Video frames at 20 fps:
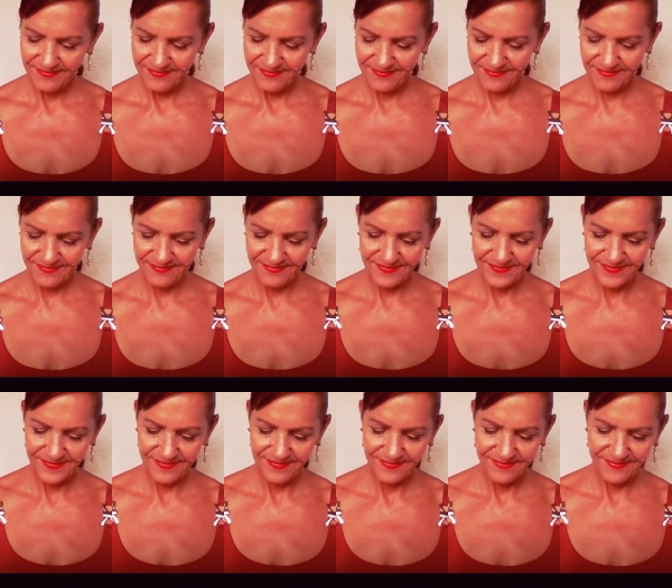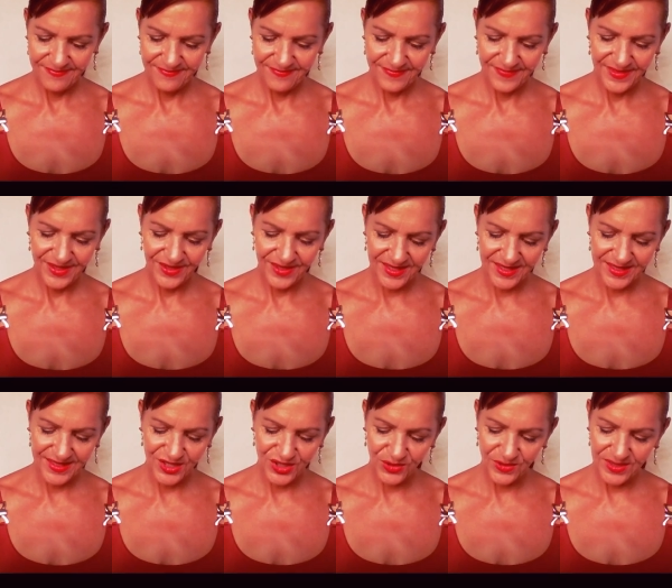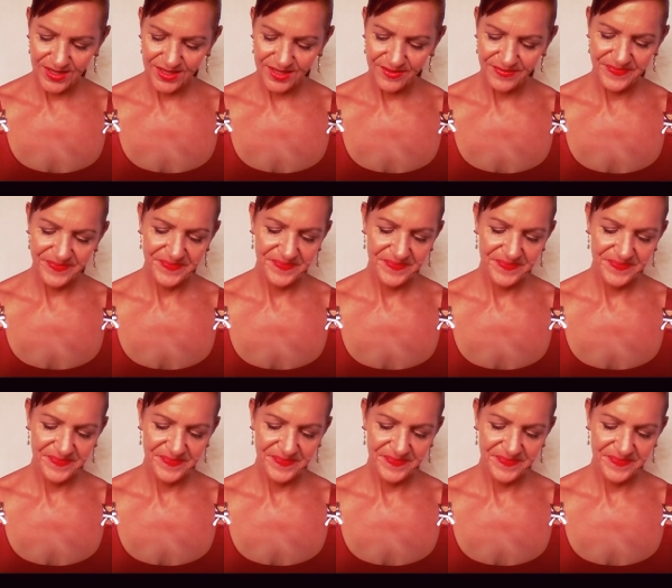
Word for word: Hmm. Okay, there's two here.